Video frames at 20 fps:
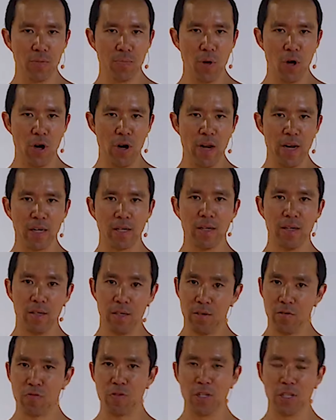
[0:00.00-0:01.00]
burning,
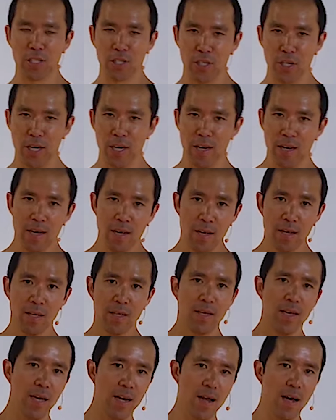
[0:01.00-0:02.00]
feeling good
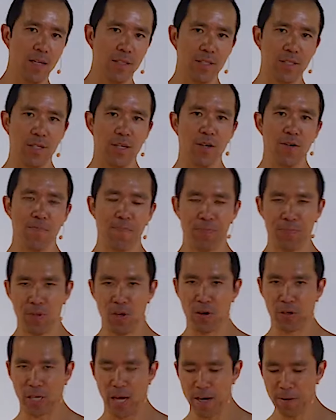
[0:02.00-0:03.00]
and healthier,
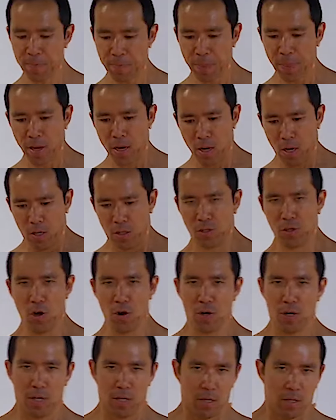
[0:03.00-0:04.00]
okay?
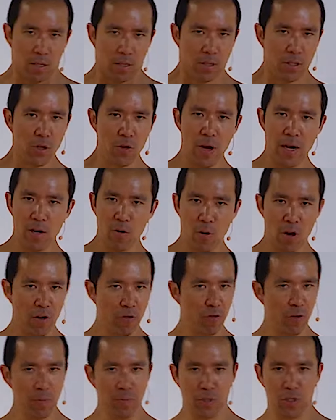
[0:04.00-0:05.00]
So do anywhere
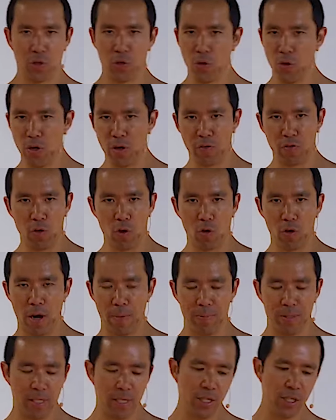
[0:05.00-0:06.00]
from 2 to 4
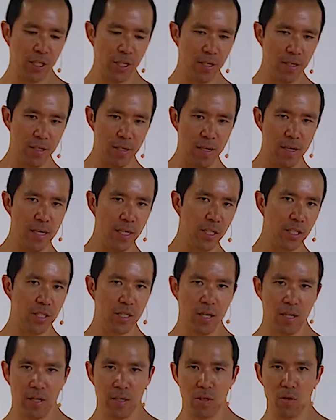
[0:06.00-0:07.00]
repetitions in
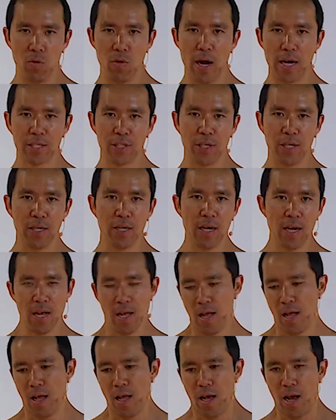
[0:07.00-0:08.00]
each direction.
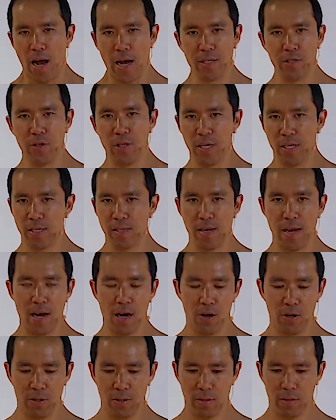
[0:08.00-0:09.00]
I do this
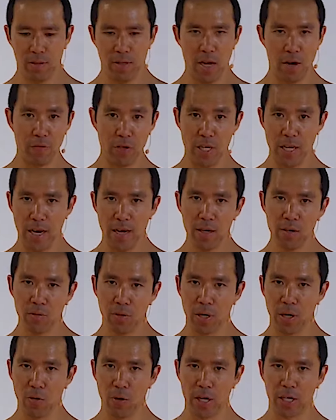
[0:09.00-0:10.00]
now every day
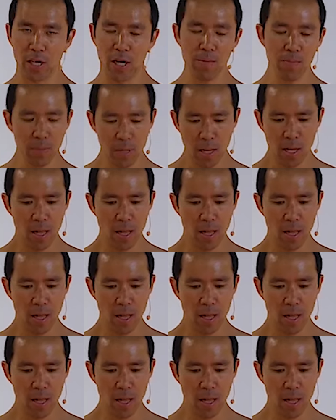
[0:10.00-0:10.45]
when I wake up